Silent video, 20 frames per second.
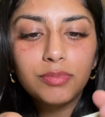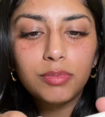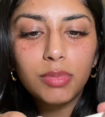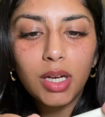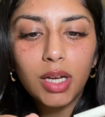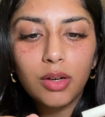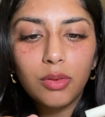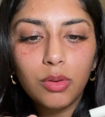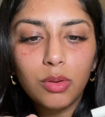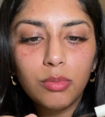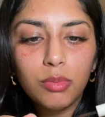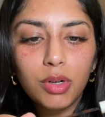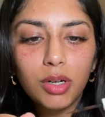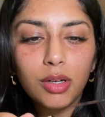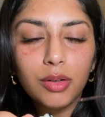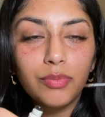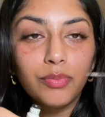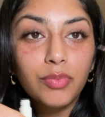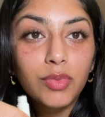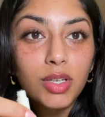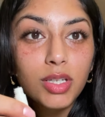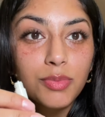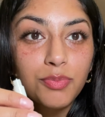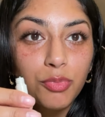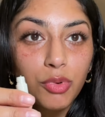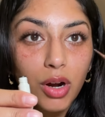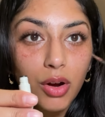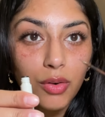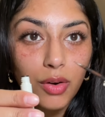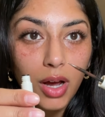pen one, but this
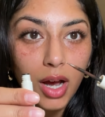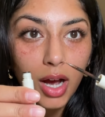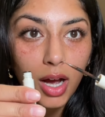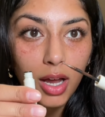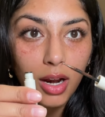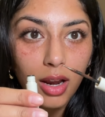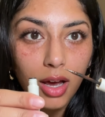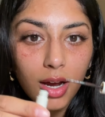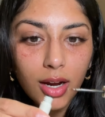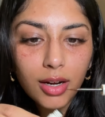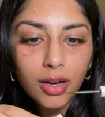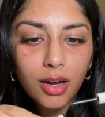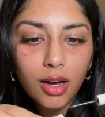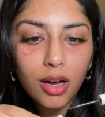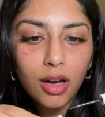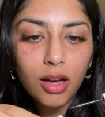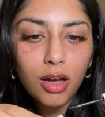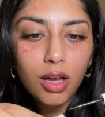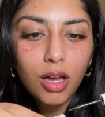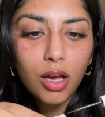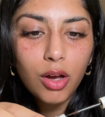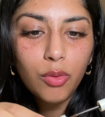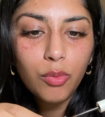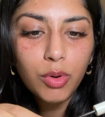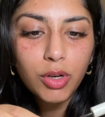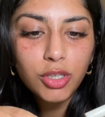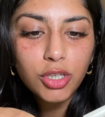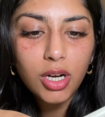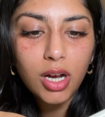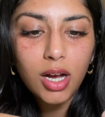brown eyeliner,
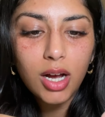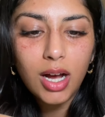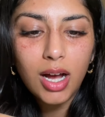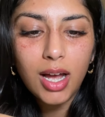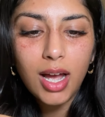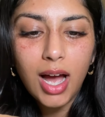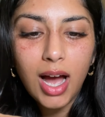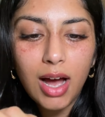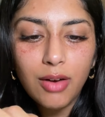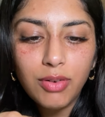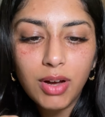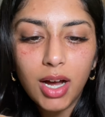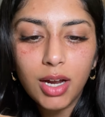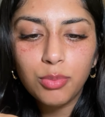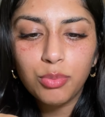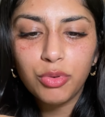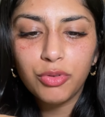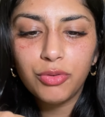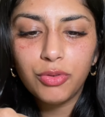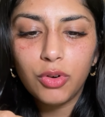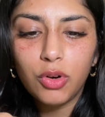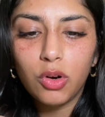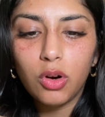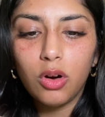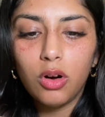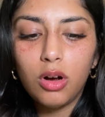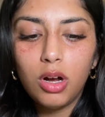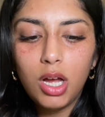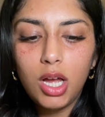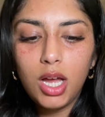which I have had
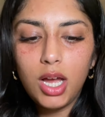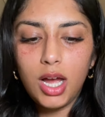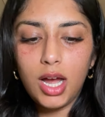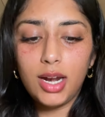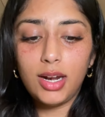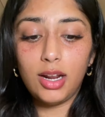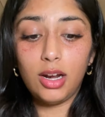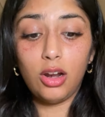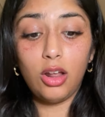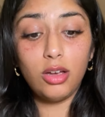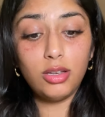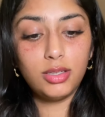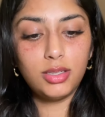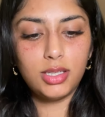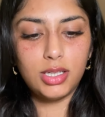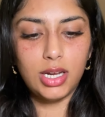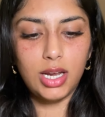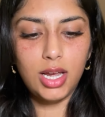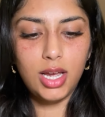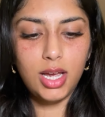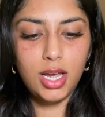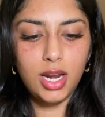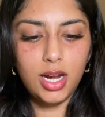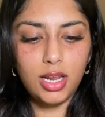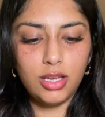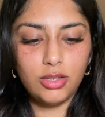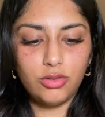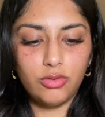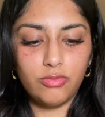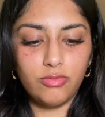before and I lost it and
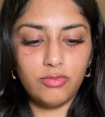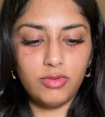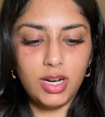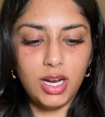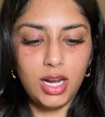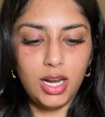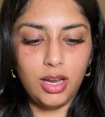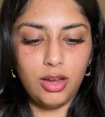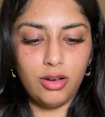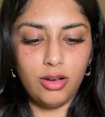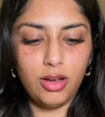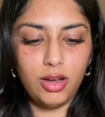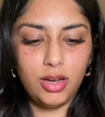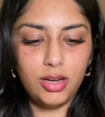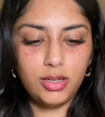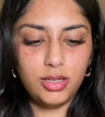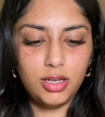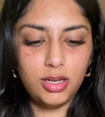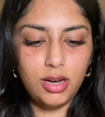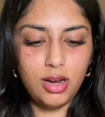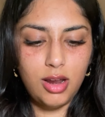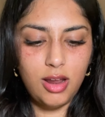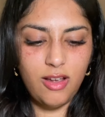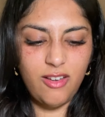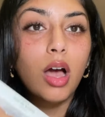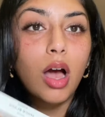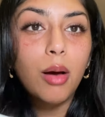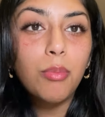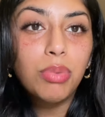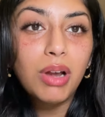it's really good.
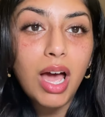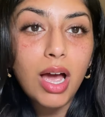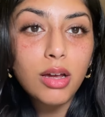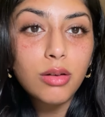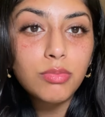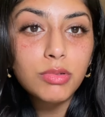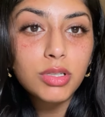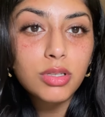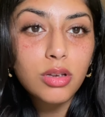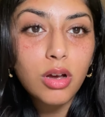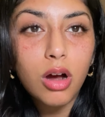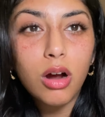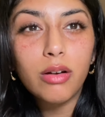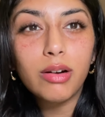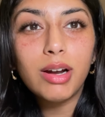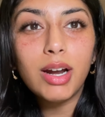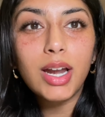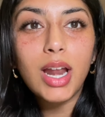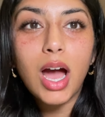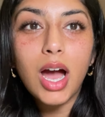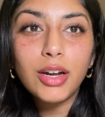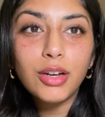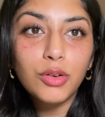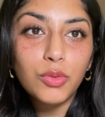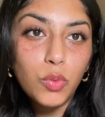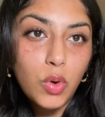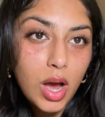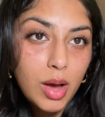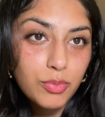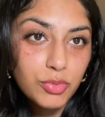A black mascara and I don't
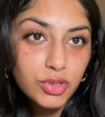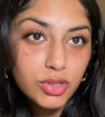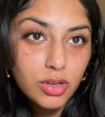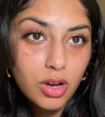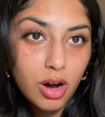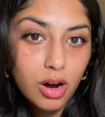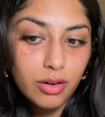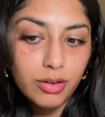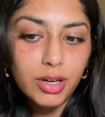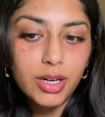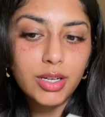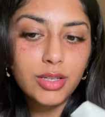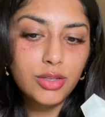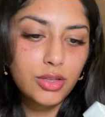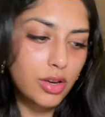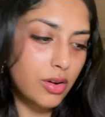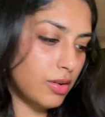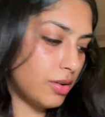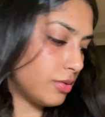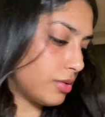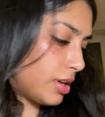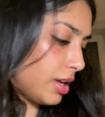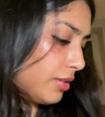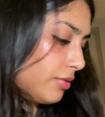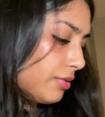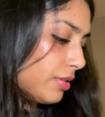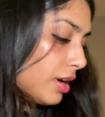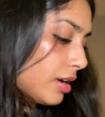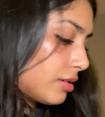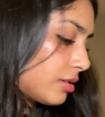wear mascara, so I'll
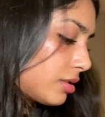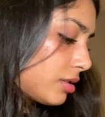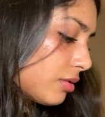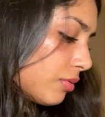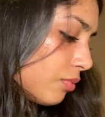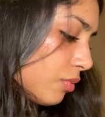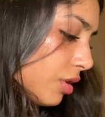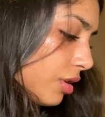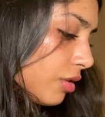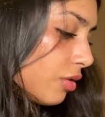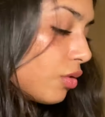give that to someone.